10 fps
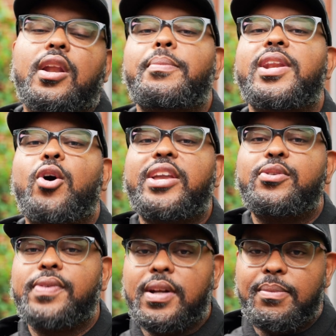let me know how you
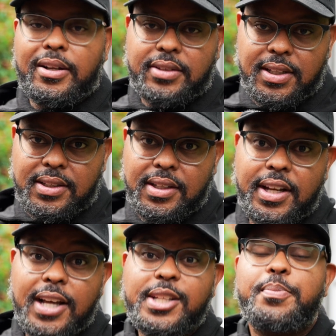feel about this.
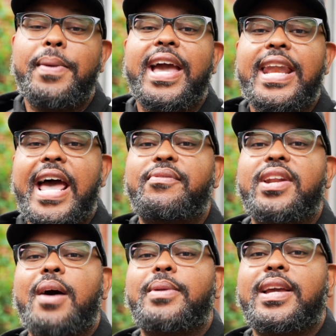Does a man have
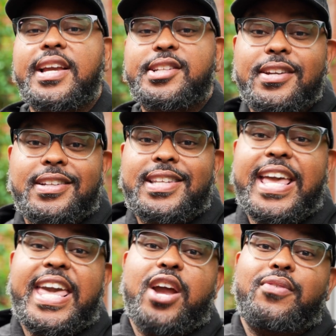an obligation to
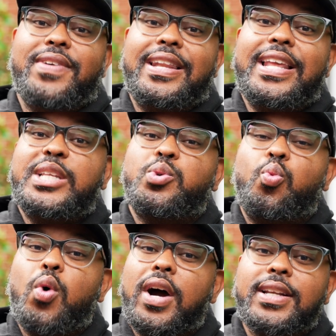take care of at least
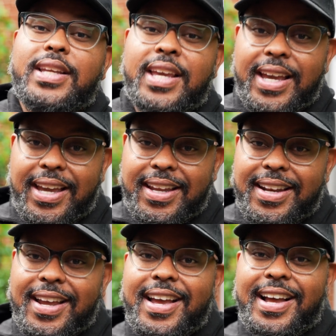one kid
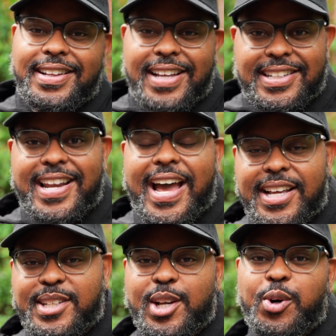that's not
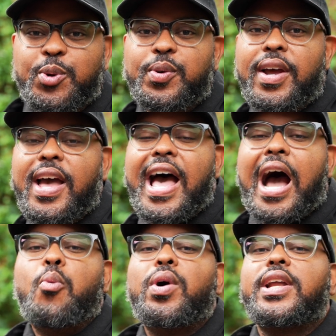his own?
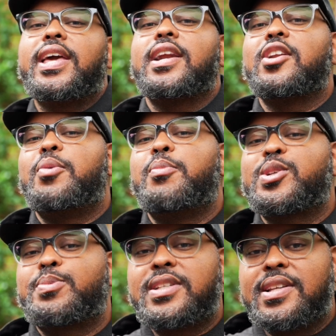I want to get a little more
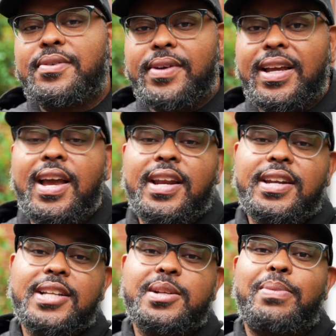specific.
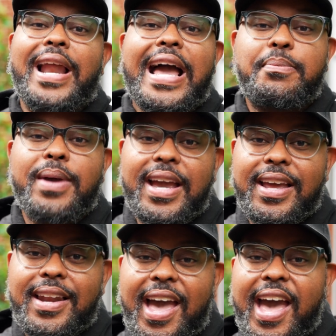Does a black
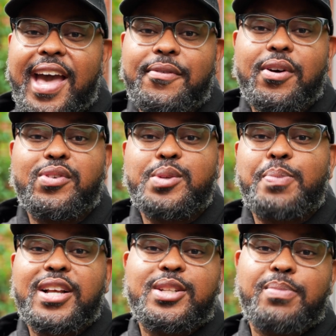man have a
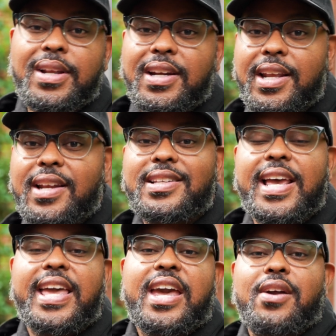responsibility to
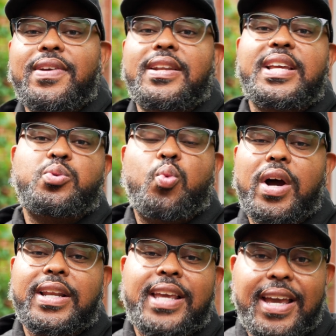take care of at least
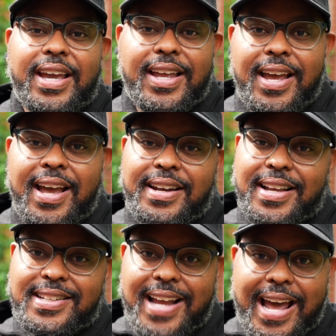one kid
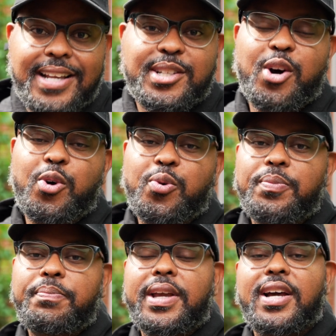that's not his
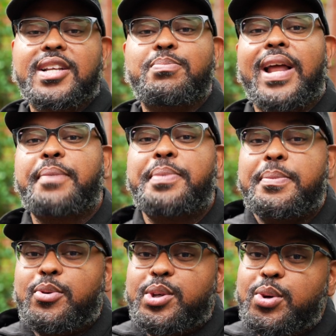own? Because black
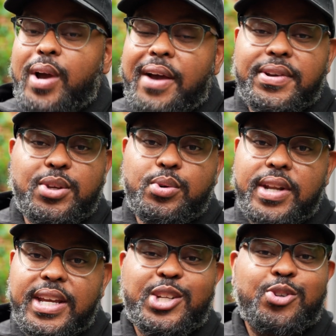people do have a
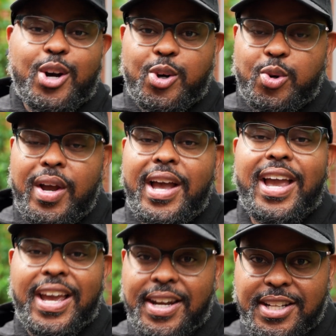unique struggle
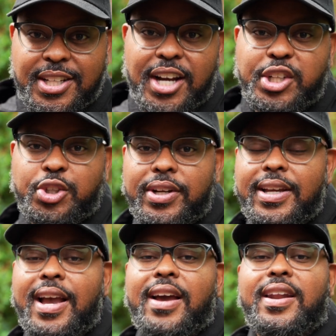in this
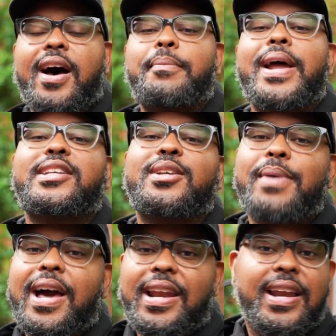country. Now, I'm not
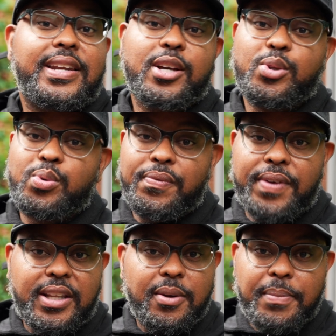somebody that deals with
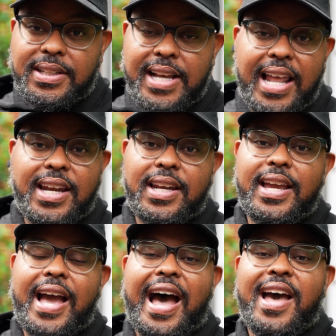victim
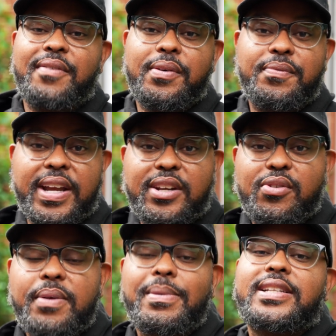mentality. I have a
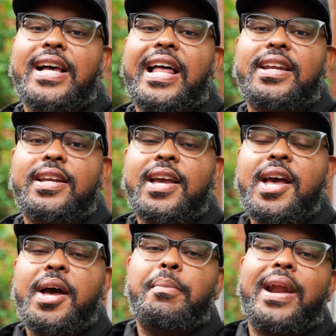victory mentality,
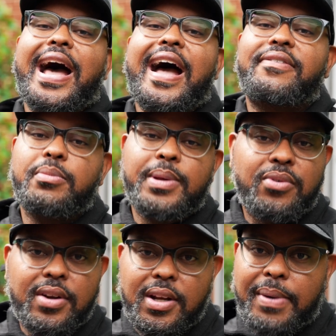but I have to be
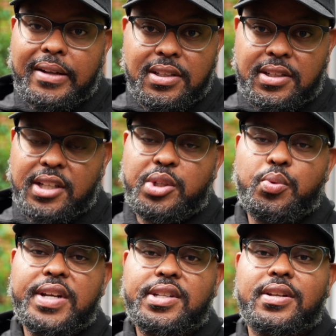real about the
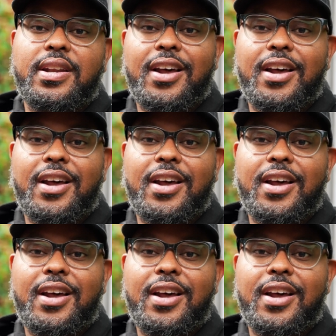situation and